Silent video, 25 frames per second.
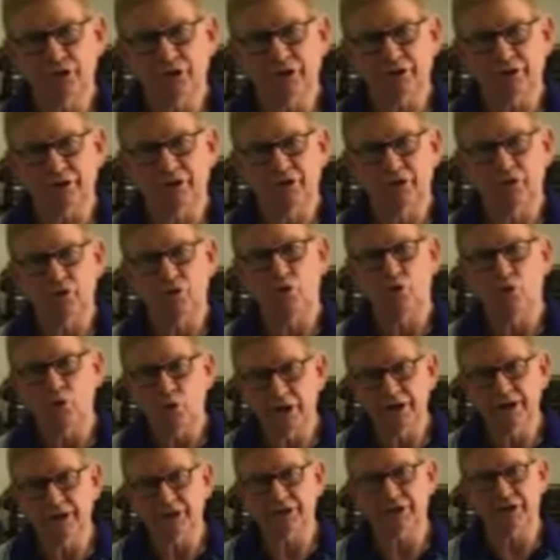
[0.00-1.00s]
it or
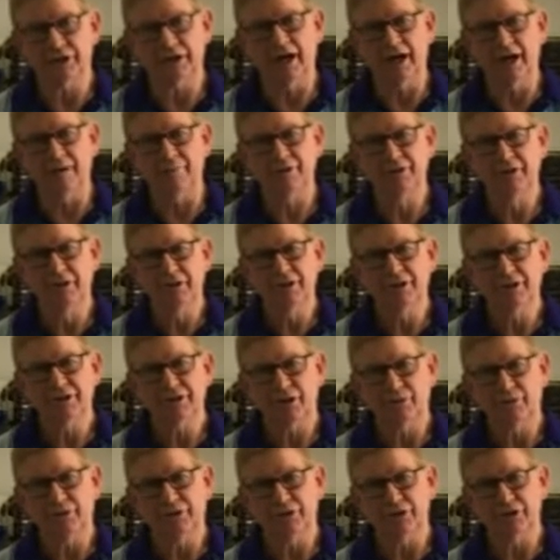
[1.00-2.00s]
heats it up.
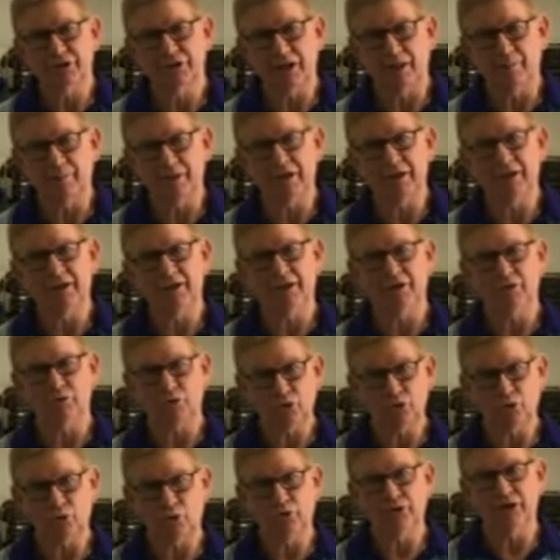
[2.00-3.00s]
So in the summer it'll
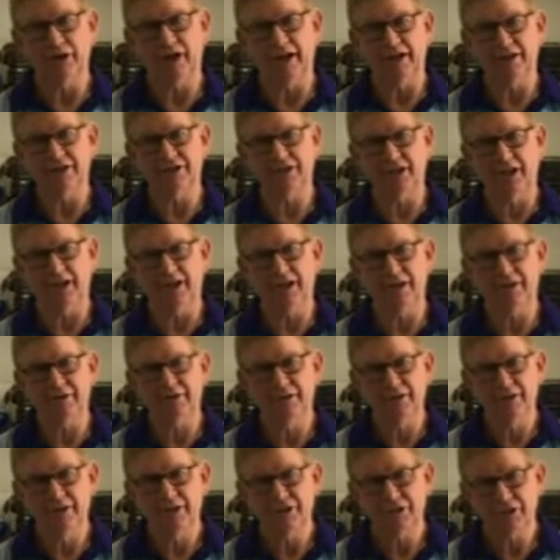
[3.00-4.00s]
cool the gas
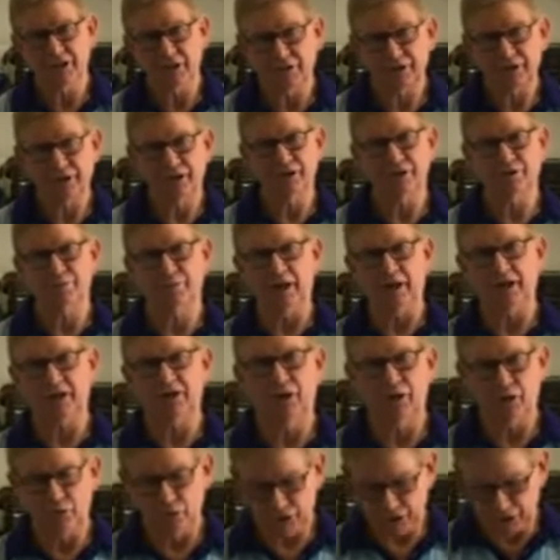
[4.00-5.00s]
down so it goes back
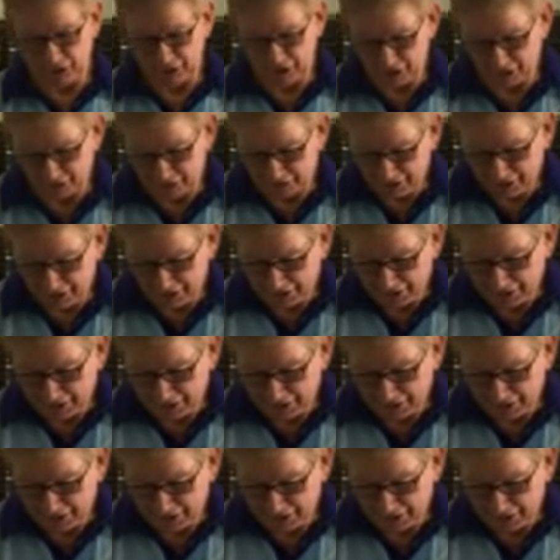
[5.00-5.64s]
cold again,